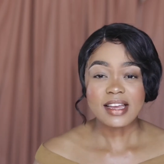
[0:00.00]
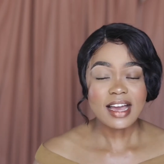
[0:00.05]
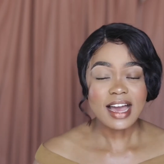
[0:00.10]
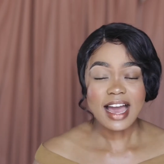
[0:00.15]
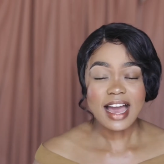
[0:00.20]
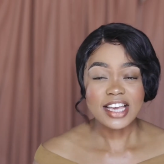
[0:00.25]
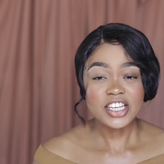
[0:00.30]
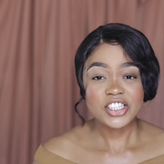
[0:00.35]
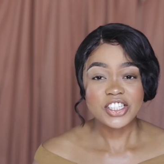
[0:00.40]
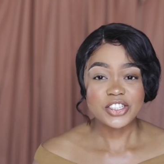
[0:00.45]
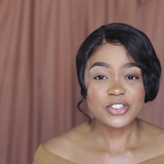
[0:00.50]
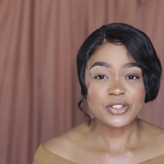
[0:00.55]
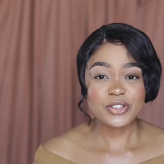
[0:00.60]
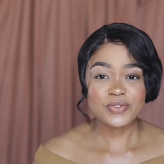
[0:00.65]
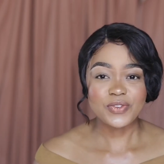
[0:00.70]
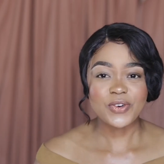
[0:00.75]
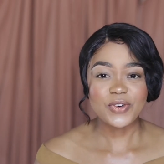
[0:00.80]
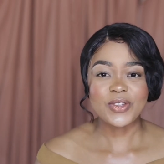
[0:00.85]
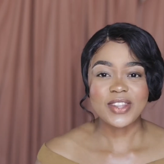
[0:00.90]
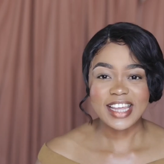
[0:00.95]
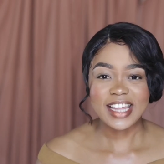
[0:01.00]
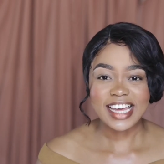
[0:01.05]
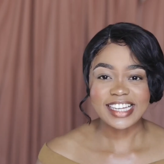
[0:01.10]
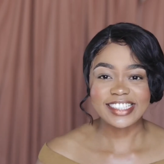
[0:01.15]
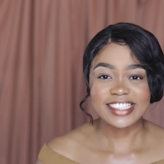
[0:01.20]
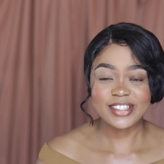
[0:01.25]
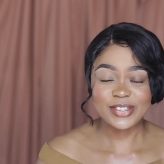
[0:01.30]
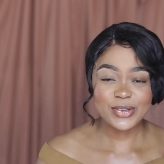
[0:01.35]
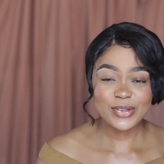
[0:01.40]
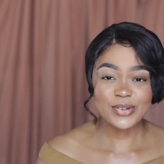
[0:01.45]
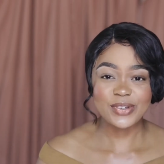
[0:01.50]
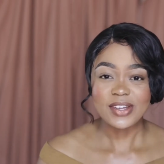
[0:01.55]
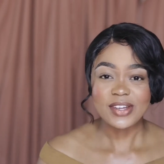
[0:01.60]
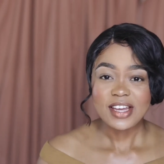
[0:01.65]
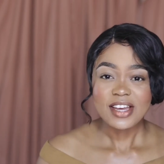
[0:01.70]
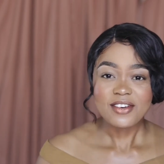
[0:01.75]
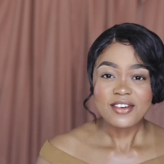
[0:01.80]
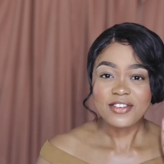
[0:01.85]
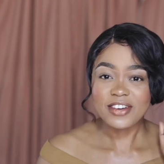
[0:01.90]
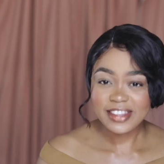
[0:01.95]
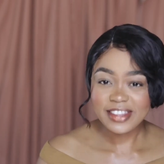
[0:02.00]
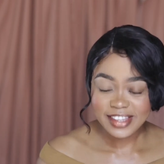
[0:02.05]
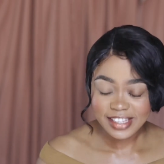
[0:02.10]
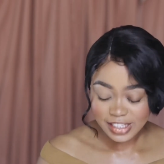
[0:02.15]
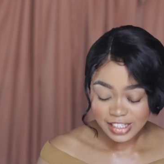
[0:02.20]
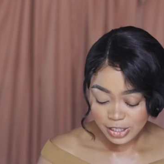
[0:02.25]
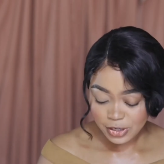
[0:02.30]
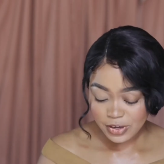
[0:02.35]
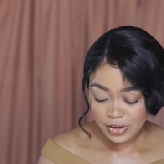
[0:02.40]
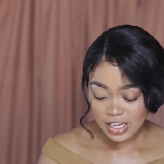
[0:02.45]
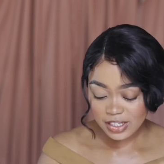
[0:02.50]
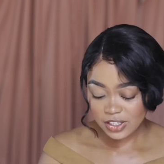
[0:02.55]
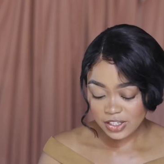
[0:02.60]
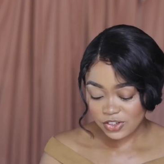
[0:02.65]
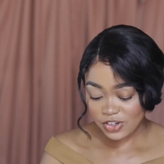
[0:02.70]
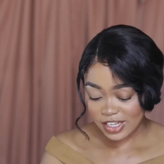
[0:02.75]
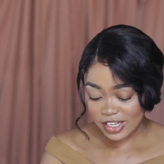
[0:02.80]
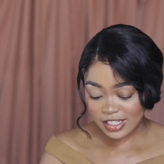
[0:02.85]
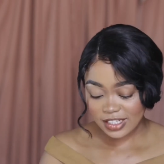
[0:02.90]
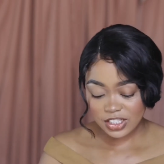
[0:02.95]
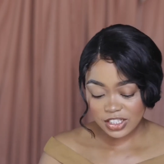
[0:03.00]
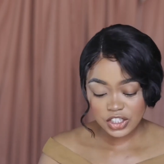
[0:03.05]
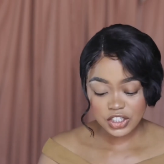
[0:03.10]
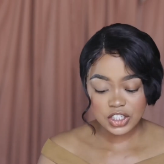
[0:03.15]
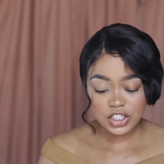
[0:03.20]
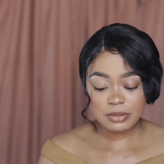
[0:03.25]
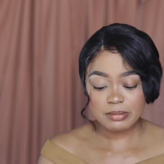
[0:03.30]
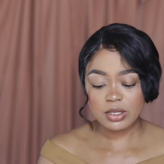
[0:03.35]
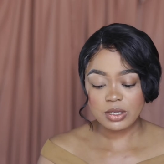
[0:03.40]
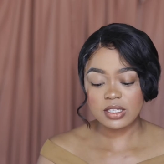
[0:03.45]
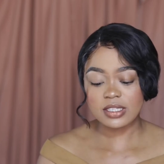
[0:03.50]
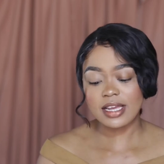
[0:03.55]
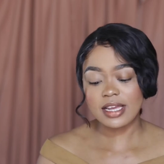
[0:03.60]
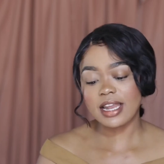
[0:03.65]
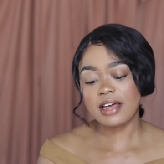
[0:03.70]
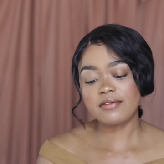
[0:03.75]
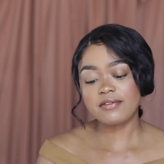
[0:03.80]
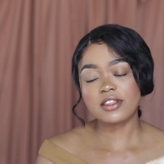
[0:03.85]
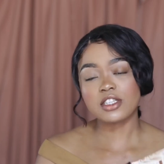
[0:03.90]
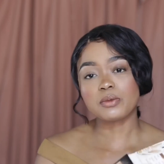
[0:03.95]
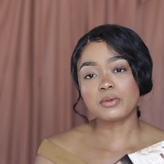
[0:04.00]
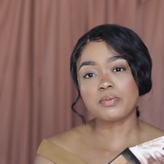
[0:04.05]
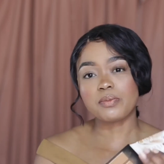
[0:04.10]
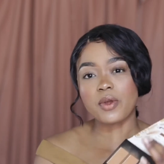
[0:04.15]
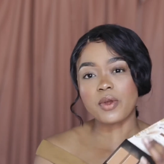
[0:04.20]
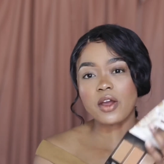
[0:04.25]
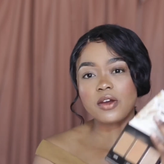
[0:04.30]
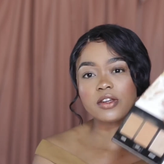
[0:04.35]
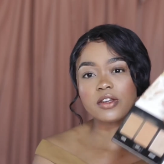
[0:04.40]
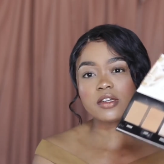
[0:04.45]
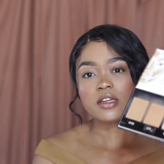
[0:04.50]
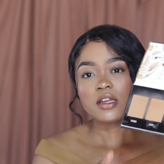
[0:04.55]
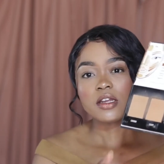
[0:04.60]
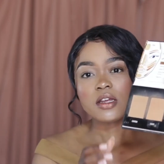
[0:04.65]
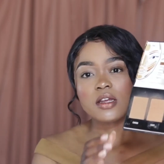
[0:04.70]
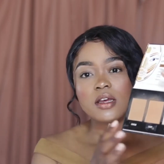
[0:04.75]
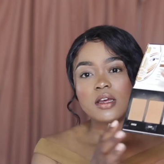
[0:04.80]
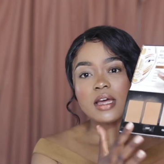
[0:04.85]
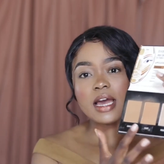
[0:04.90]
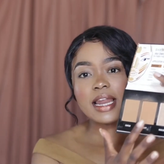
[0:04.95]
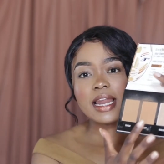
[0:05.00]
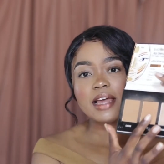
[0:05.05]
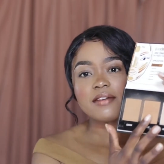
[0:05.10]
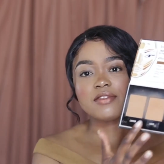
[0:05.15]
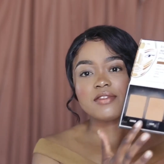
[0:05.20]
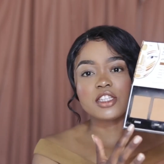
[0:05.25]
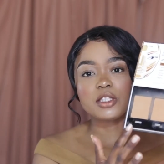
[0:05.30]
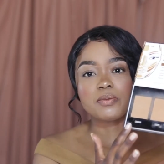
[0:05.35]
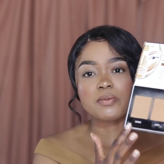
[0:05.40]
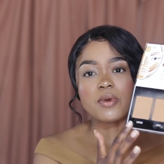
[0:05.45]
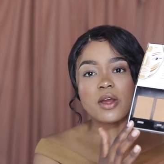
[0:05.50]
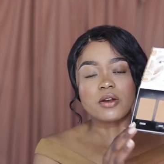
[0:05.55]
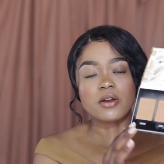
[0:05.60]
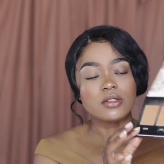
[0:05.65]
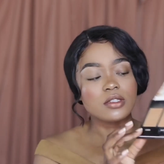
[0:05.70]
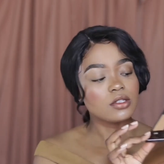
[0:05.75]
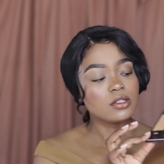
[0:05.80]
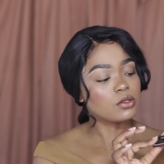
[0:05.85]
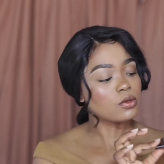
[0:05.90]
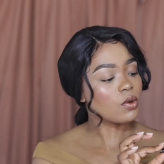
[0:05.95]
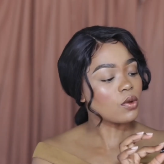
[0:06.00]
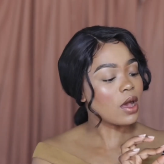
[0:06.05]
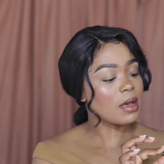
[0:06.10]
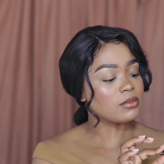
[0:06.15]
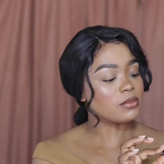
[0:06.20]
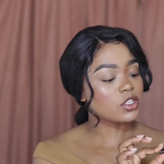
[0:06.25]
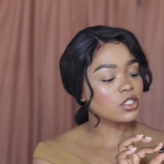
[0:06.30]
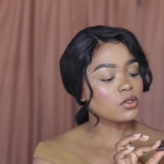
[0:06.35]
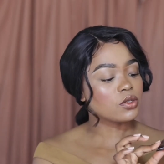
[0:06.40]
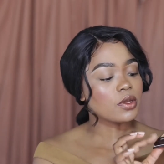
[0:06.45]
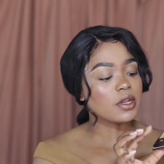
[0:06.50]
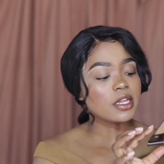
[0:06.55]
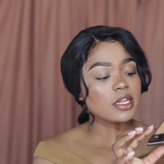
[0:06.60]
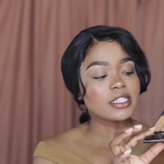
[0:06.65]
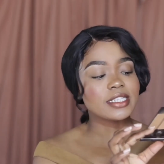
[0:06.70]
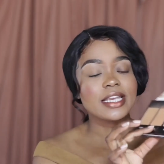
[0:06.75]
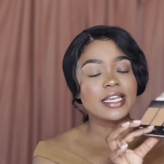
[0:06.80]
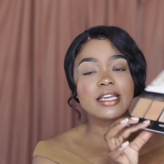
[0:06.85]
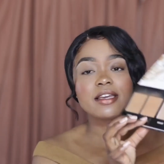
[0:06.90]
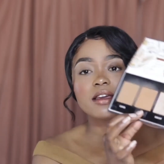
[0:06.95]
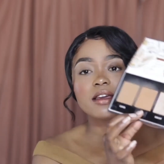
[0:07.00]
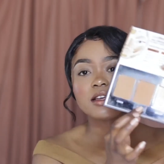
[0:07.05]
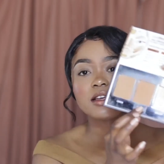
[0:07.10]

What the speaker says: eyeshadows for that. So for this look as a transition, because I love this brown, so I'm just gonna take